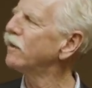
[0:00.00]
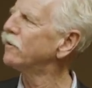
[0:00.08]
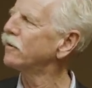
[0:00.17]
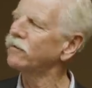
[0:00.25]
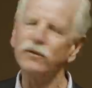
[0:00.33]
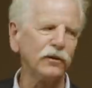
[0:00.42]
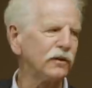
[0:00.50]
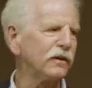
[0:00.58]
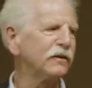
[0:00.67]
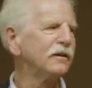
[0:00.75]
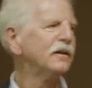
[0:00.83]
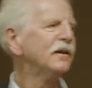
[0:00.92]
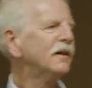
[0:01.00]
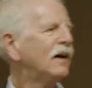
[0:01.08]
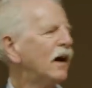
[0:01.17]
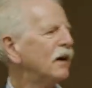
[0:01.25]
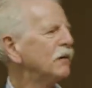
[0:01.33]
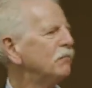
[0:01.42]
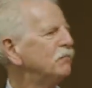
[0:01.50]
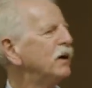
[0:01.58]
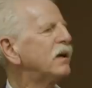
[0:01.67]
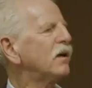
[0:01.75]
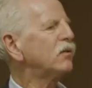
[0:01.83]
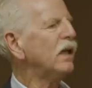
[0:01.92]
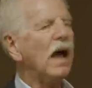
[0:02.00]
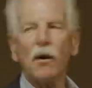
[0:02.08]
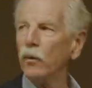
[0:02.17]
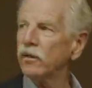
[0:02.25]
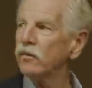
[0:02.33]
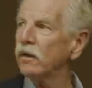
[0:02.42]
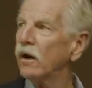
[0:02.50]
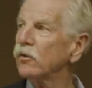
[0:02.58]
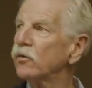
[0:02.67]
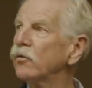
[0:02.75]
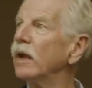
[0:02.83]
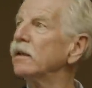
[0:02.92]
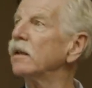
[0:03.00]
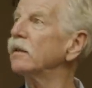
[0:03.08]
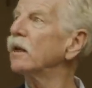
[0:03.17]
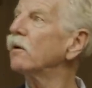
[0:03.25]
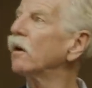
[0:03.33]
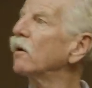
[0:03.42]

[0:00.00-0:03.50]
eagle, if you will, uh, because now we see, understand that there